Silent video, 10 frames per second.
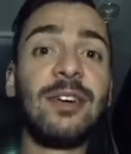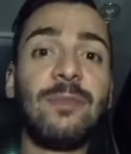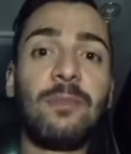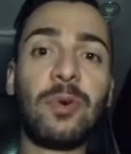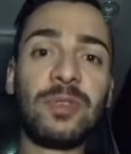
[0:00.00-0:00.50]

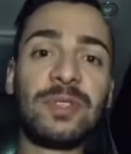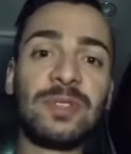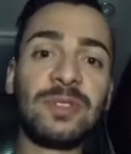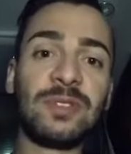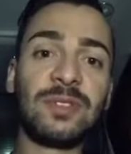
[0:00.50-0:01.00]

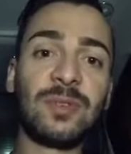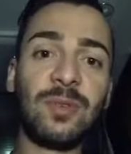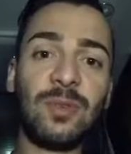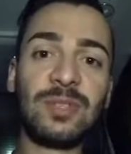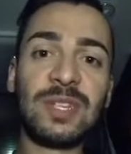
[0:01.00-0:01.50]
Most
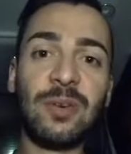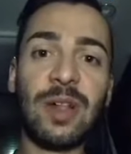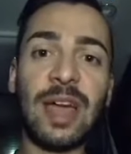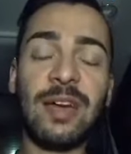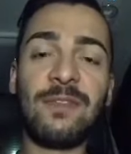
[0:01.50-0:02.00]
schools, they will
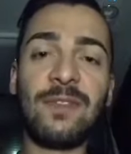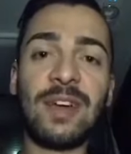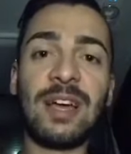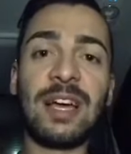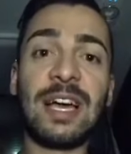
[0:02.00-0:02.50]
have
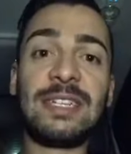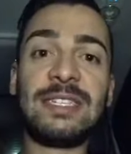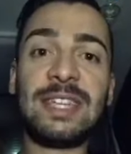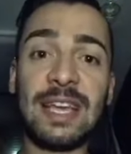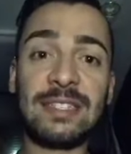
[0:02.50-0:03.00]
a
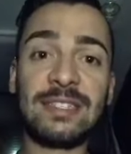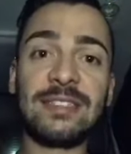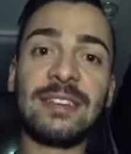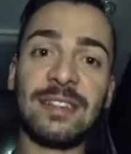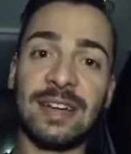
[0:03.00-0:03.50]

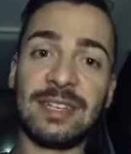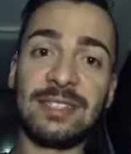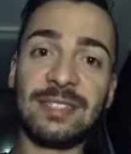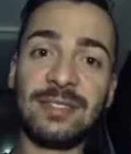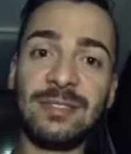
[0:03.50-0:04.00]
dance
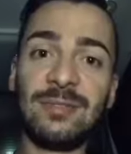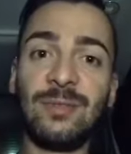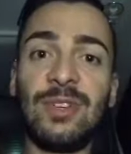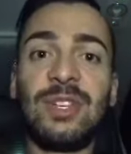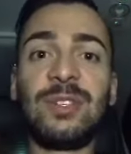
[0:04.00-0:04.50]
class,
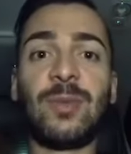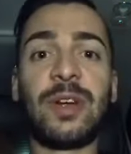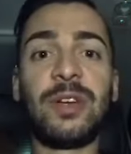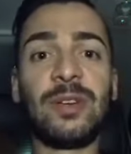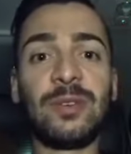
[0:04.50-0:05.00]
which is where
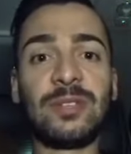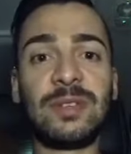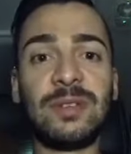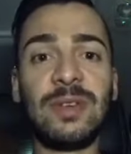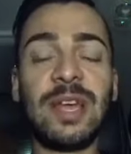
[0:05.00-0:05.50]
you go
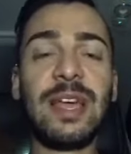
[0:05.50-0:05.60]
to,